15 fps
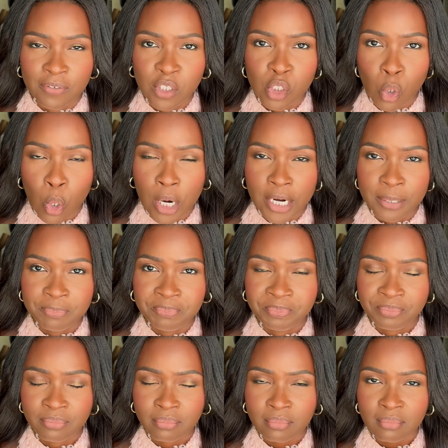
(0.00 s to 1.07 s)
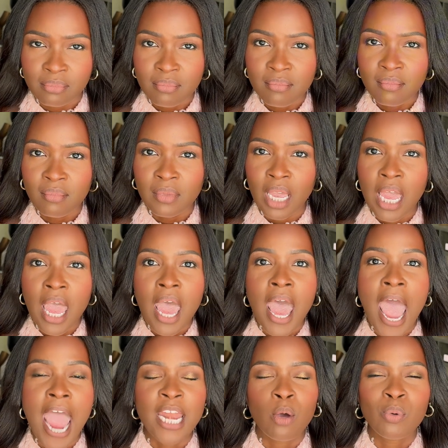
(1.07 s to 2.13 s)
store,
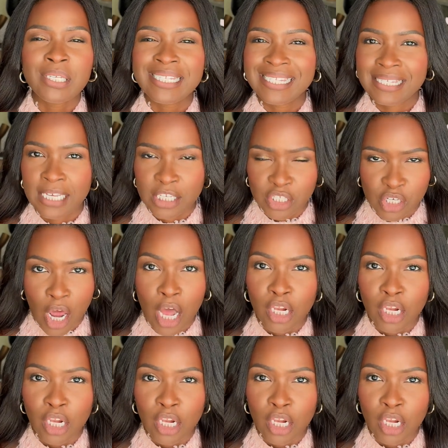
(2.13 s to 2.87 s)
and it was $6.